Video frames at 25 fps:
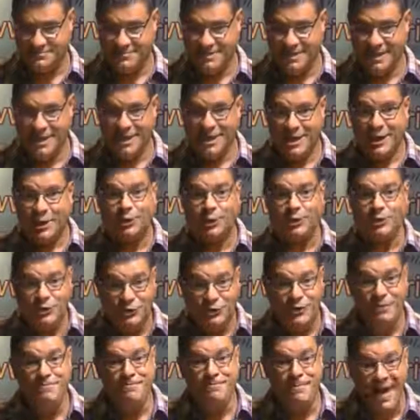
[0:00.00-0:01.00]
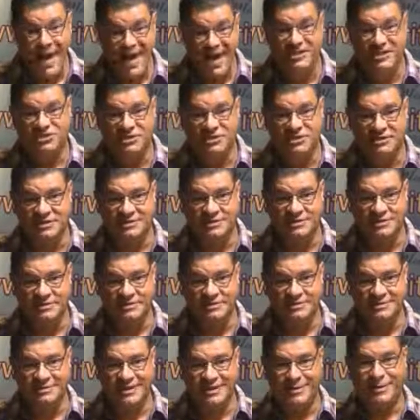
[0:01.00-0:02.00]
Could you imagine the
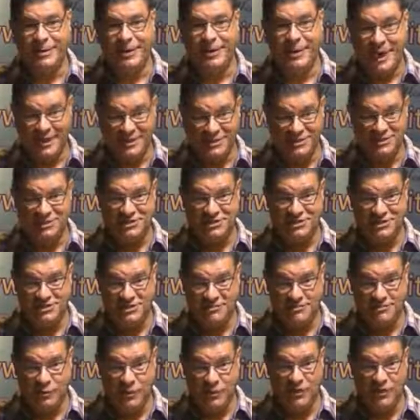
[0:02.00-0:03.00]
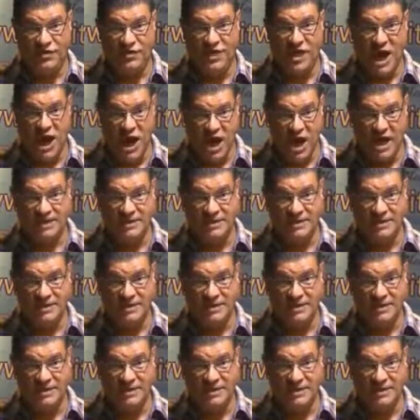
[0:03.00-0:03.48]
relationship with God?